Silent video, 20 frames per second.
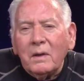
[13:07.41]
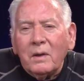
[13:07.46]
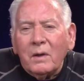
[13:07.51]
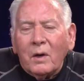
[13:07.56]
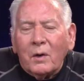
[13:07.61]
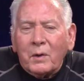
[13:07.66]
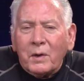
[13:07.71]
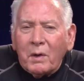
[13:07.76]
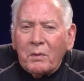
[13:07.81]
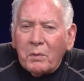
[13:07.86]

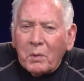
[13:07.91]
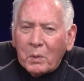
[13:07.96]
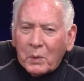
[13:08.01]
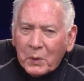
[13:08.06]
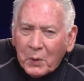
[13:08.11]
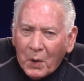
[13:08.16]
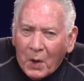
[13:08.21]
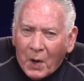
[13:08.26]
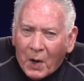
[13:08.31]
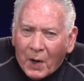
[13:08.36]
or give you a
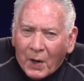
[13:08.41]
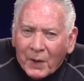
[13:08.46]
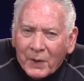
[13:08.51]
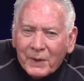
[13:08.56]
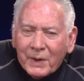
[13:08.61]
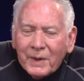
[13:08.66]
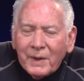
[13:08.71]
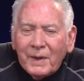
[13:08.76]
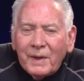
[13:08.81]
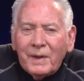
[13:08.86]

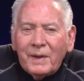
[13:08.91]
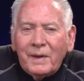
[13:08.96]
nod.